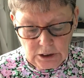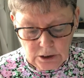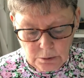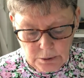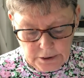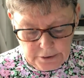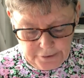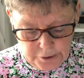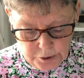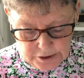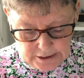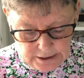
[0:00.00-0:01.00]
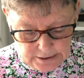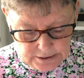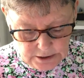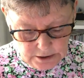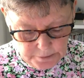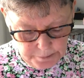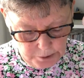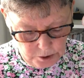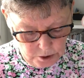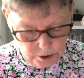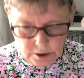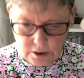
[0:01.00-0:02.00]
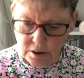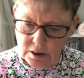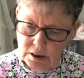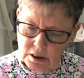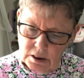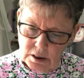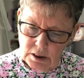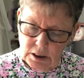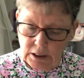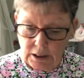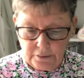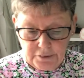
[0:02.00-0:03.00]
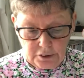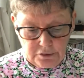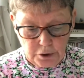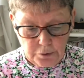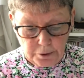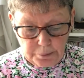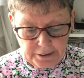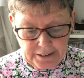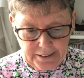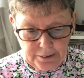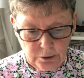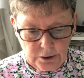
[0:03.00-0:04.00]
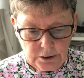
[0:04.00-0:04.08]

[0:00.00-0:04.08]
quite a few sizes, but I've not wrote them down.